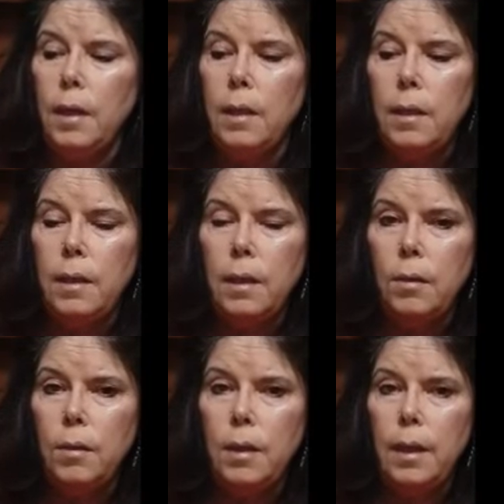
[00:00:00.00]
This is a
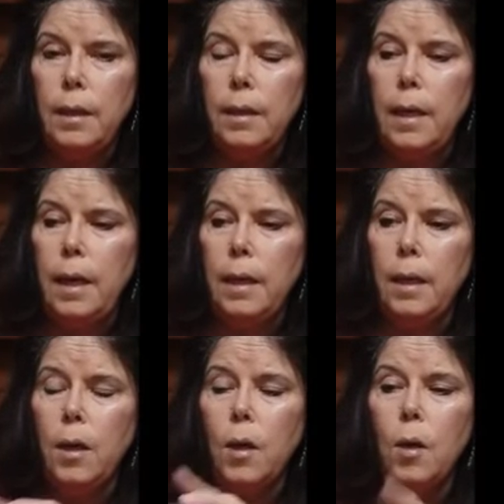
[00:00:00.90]
little slightly
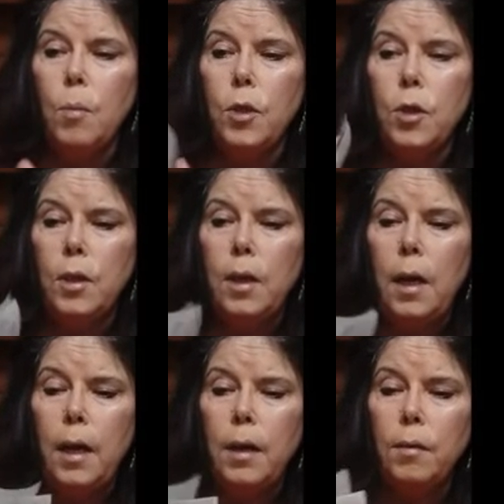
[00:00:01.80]
tacky. But you're going
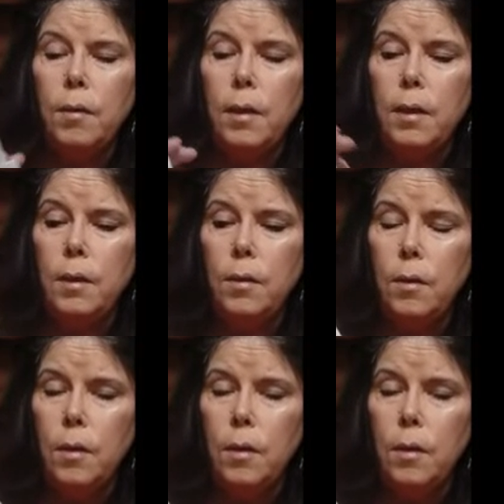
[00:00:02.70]
to iron this.